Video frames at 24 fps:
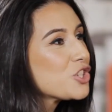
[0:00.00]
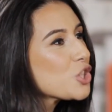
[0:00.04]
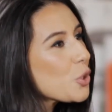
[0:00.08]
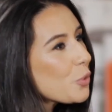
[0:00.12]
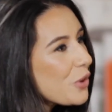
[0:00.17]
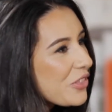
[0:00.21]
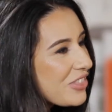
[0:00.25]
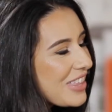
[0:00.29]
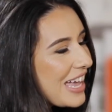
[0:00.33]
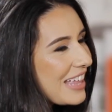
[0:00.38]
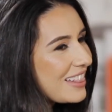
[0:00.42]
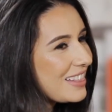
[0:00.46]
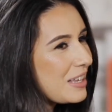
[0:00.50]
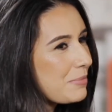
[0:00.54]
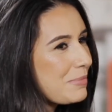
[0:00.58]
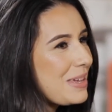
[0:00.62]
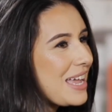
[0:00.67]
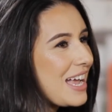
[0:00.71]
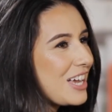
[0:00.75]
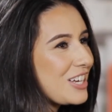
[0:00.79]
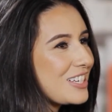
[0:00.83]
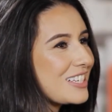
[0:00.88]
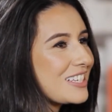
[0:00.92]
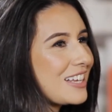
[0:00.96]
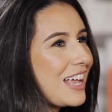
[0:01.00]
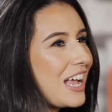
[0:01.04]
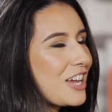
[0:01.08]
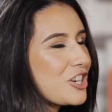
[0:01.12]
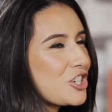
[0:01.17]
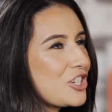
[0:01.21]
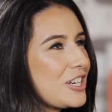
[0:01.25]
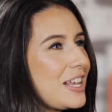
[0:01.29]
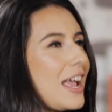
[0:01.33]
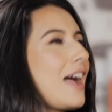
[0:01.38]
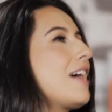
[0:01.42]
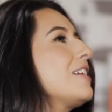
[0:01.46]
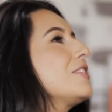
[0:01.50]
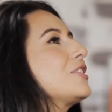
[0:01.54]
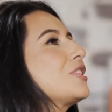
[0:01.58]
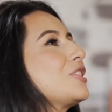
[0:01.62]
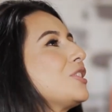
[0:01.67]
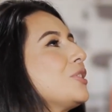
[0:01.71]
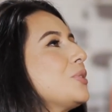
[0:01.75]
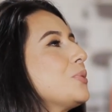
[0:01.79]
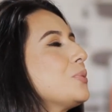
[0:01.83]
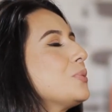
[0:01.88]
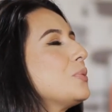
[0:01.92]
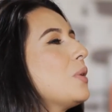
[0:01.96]
So with that, let me actually
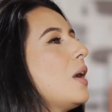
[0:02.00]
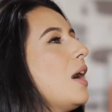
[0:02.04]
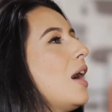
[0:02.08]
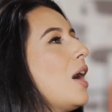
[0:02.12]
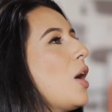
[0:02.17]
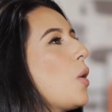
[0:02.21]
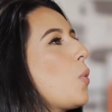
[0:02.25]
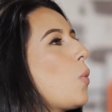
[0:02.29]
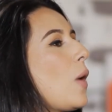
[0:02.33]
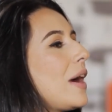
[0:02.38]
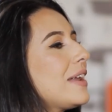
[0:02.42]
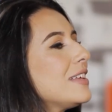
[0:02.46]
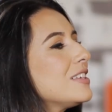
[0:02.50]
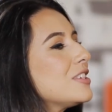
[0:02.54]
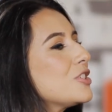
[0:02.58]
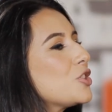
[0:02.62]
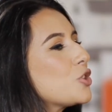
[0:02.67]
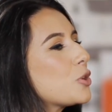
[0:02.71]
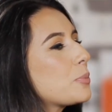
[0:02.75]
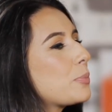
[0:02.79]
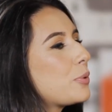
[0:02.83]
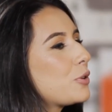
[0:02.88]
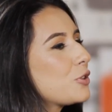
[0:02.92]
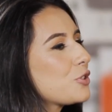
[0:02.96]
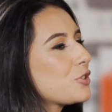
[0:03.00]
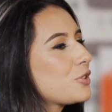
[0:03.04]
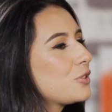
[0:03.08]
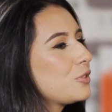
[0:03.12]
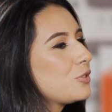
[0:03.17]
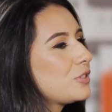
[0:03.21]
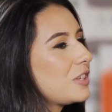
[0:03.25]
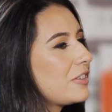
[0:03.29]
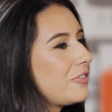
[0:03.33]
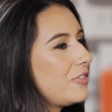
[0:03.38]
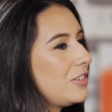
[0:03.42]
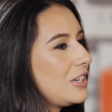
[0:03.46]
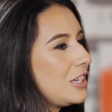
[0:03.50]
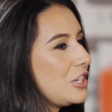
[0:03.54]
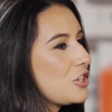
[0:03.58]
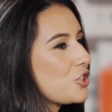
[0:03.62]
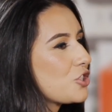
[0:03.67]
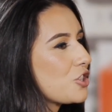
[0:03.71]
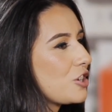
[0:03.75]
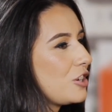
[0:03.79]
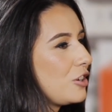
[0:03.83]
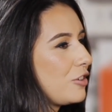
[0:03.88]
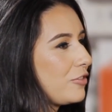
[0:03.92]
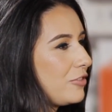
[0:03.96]
ask you, what is your personal
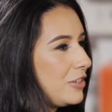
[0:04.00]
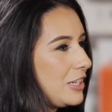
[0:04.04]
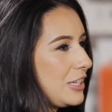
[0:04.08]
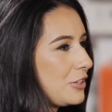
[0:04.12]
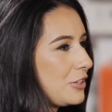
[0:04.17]
definition of